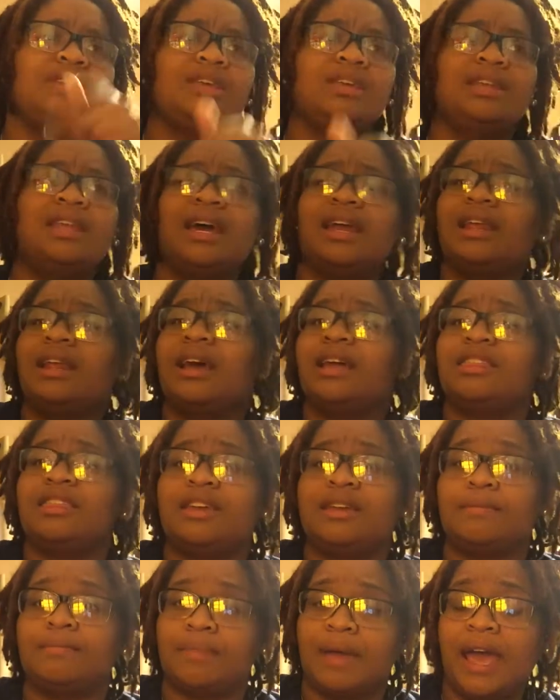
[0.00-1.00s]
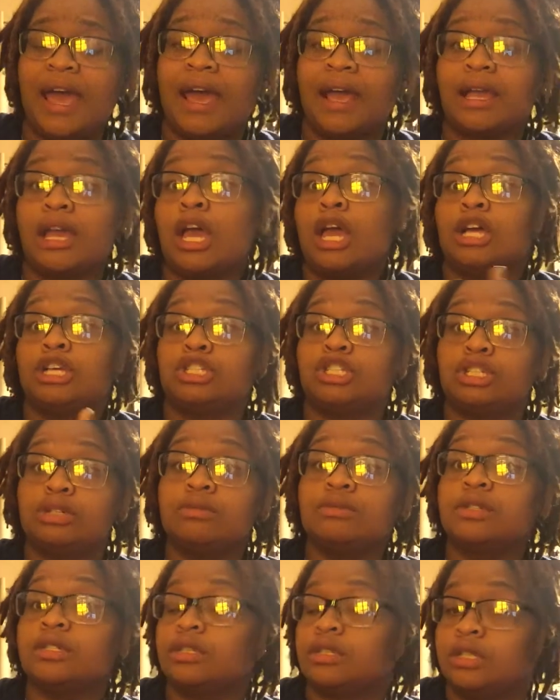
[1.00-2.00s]
now that I think back, she
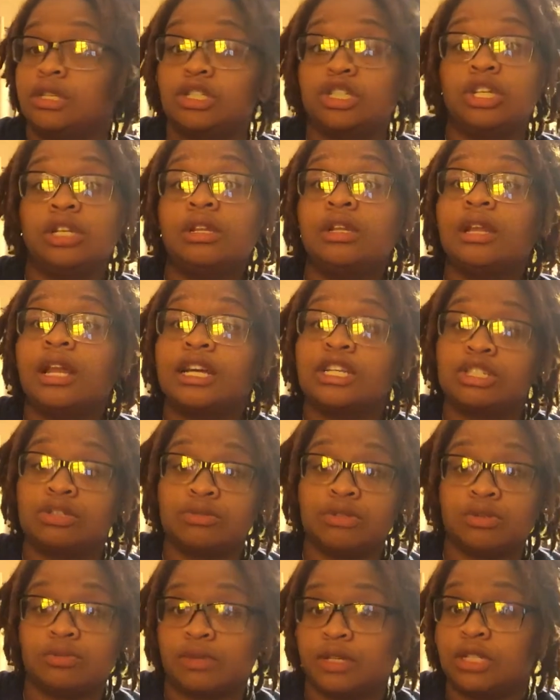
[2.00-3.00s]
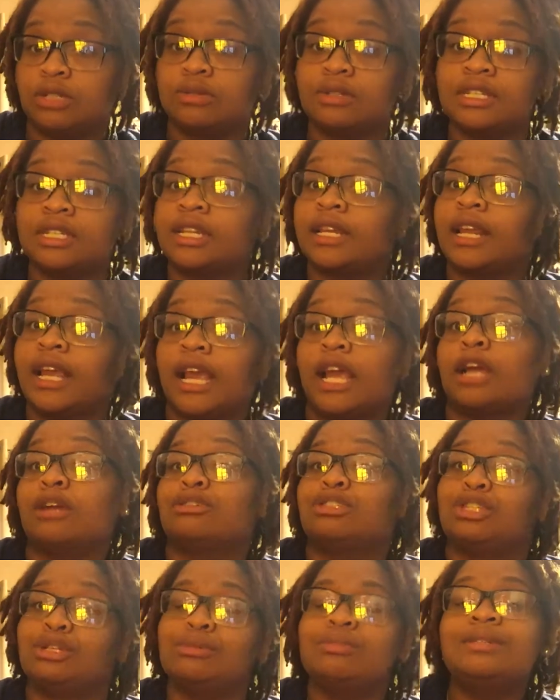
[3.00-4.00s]
looked like she was retwisting hair
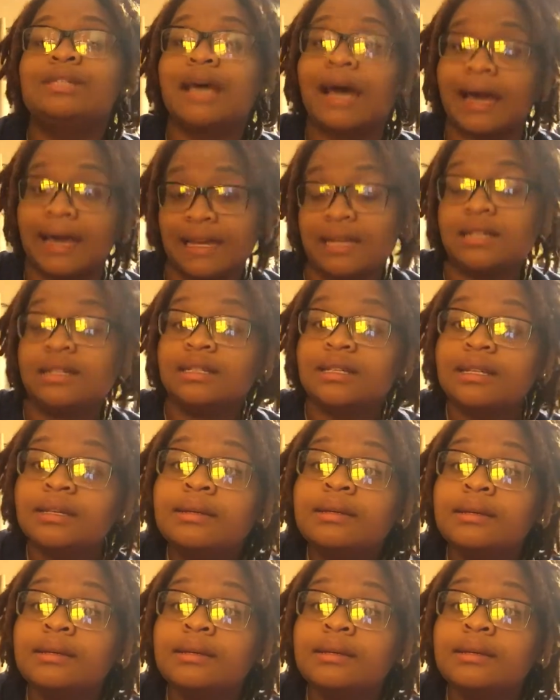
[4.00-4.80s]
too tight.